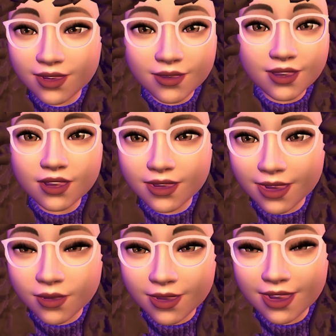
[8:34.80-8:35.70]
They're very
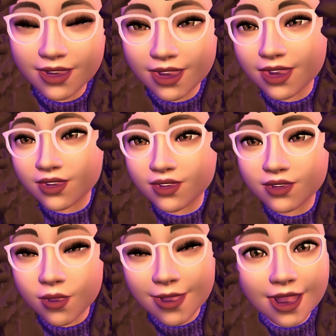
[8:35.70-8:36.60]
lightweight. There's
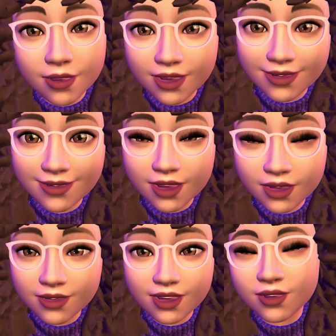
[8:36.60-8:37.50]
no battery inside of it.